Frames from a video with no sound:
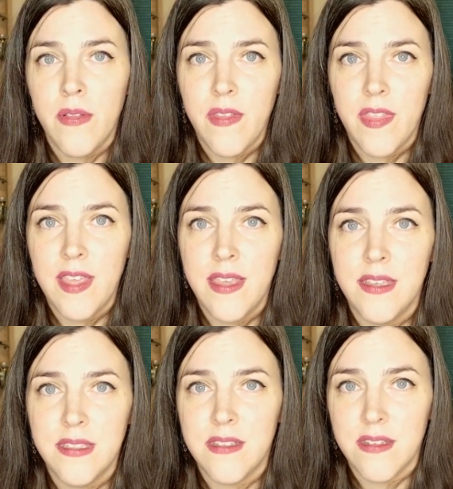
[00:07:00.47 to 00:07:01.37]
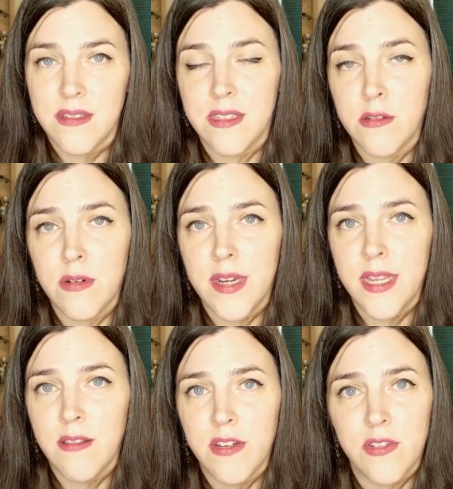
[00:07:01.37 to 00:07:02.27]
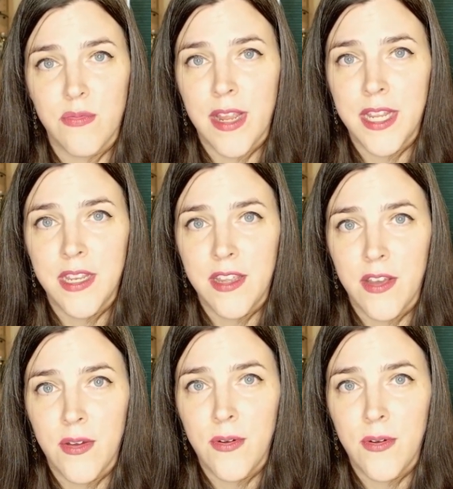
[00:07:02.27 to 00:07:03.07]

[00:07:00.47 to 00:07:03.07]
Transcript: the yeast slurry looked ready to go